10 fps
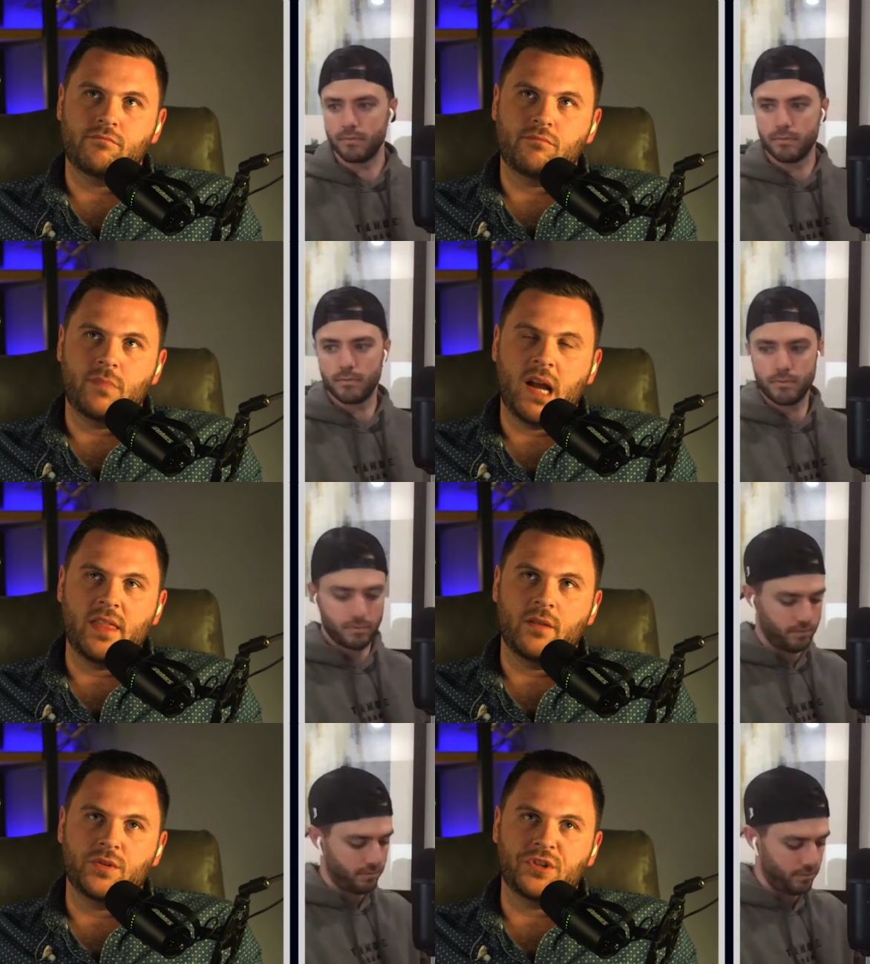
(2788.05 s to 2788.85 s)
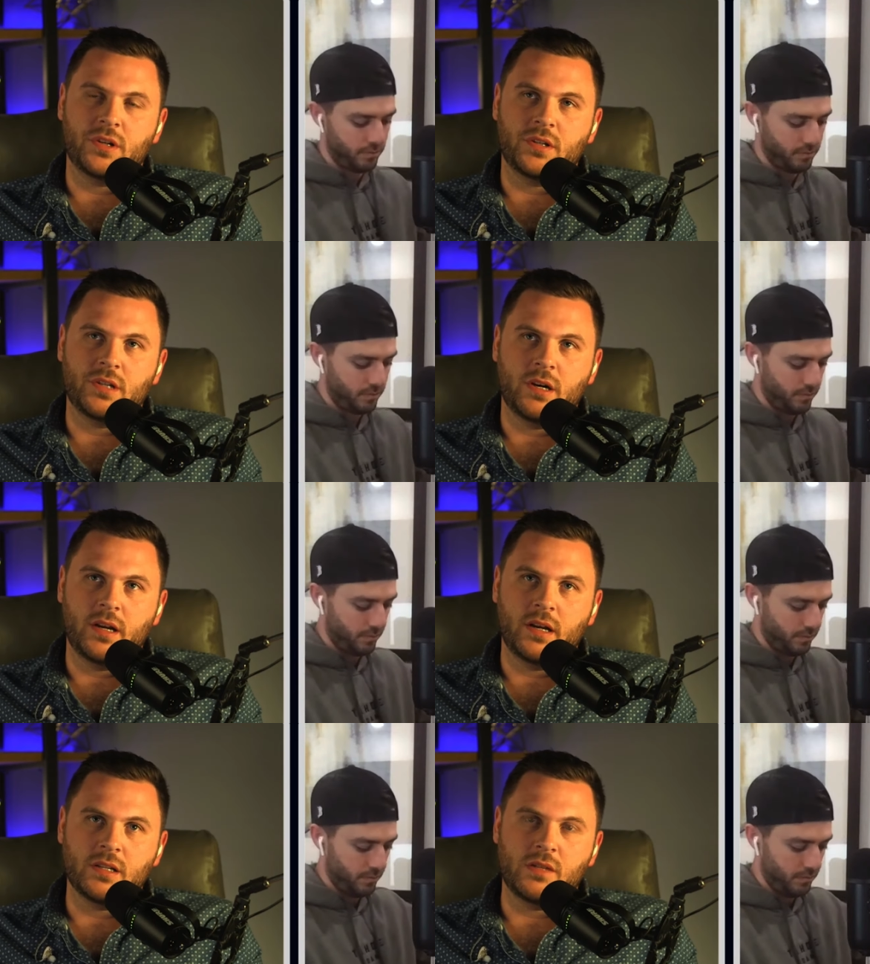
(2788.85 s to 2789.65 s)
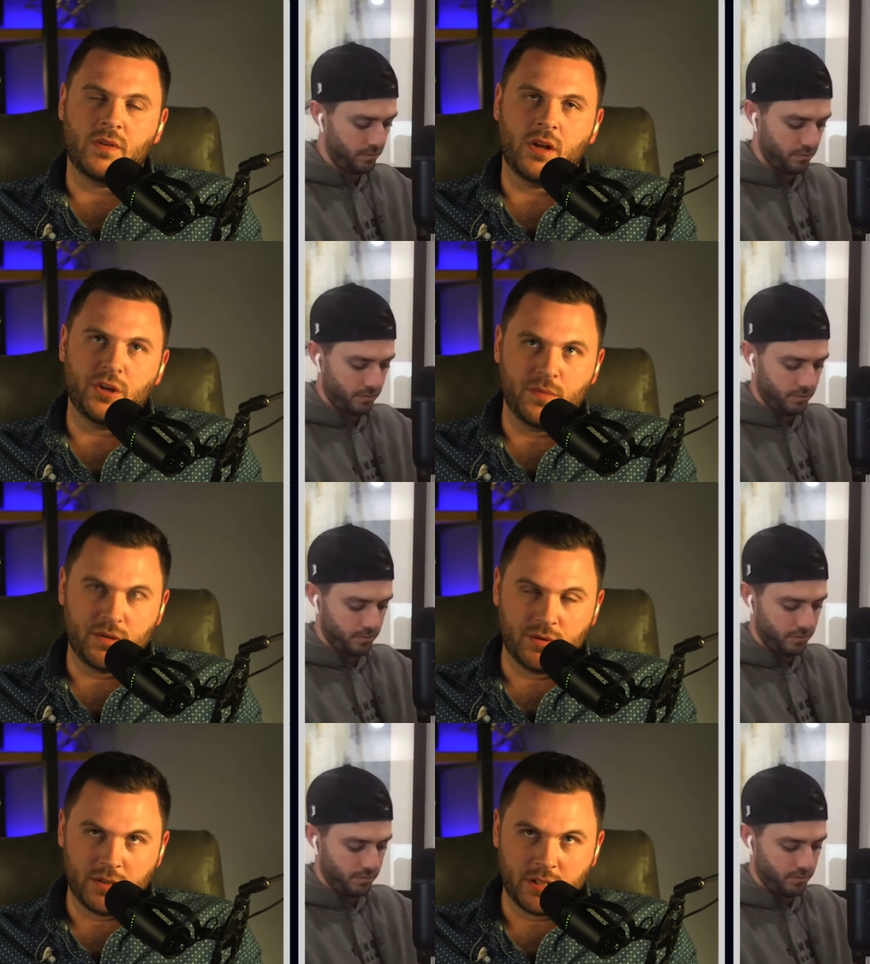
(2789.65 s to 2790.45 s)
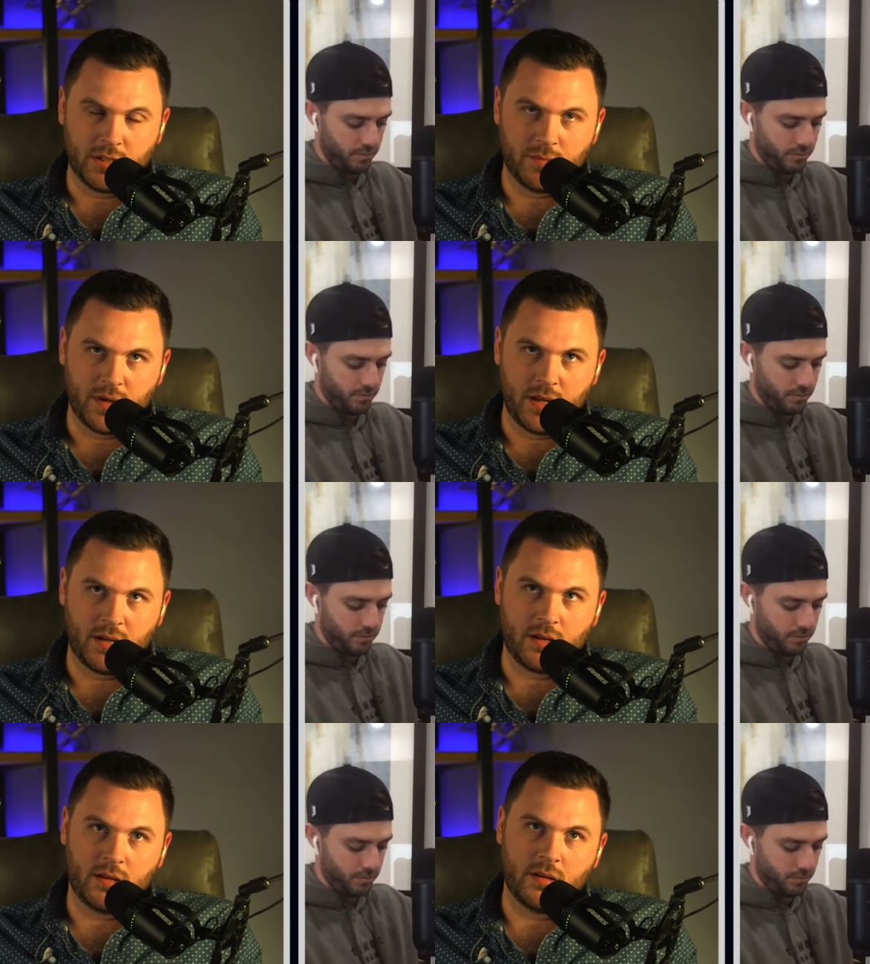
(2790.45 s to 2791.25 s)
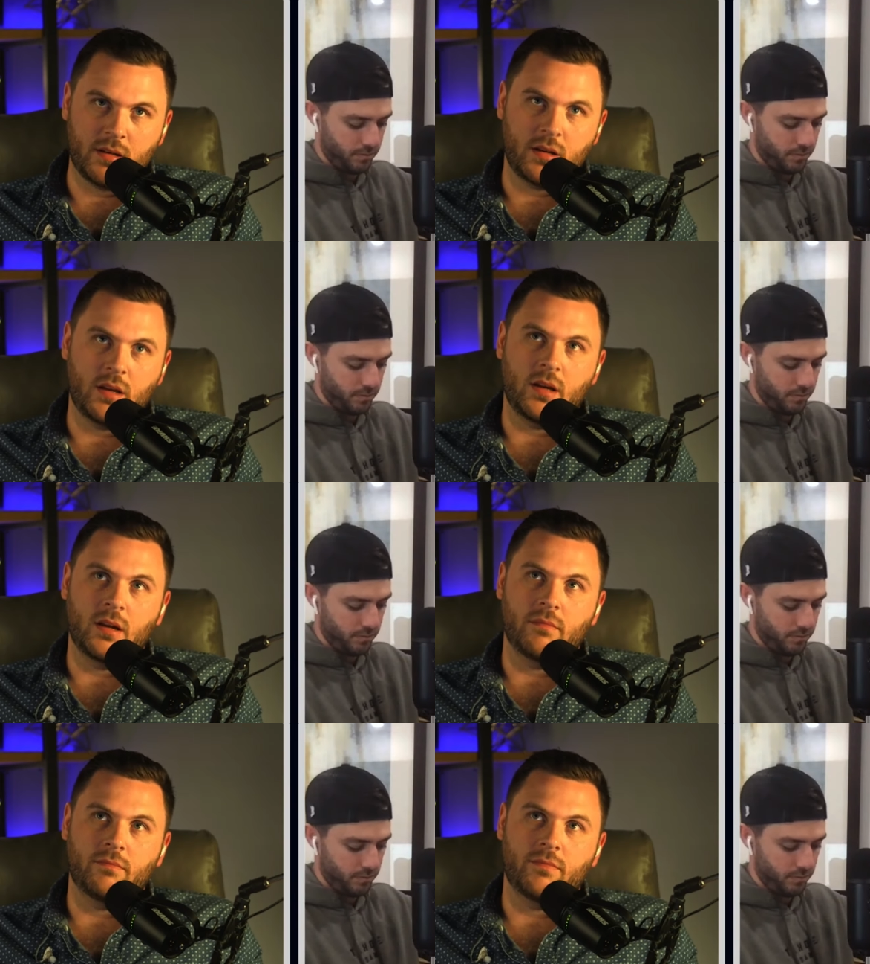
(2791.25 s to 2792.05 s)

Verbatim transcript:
Speaker 1: neither of which are concerning because the volume is really good, but um,